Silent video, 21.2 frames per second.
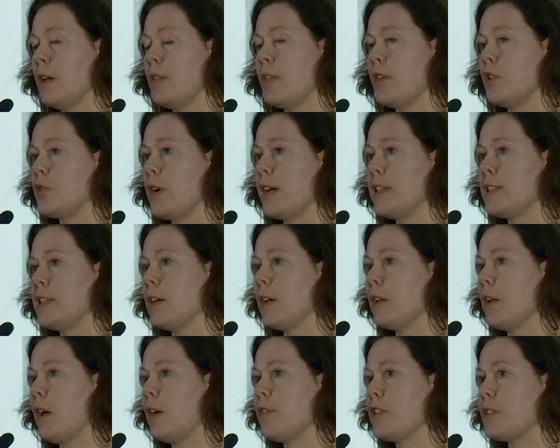The dressing
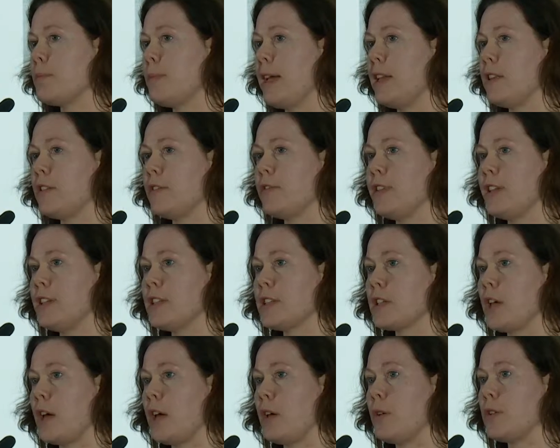glove is made of
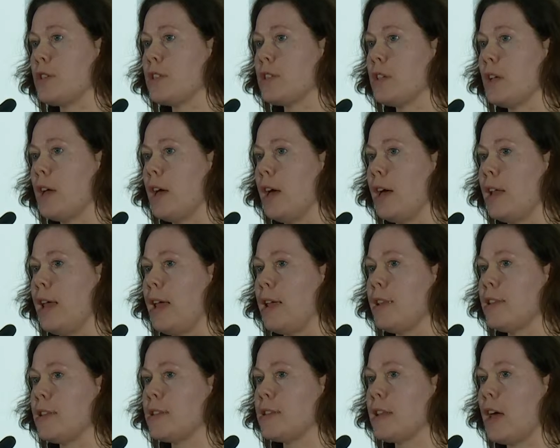viscose, and it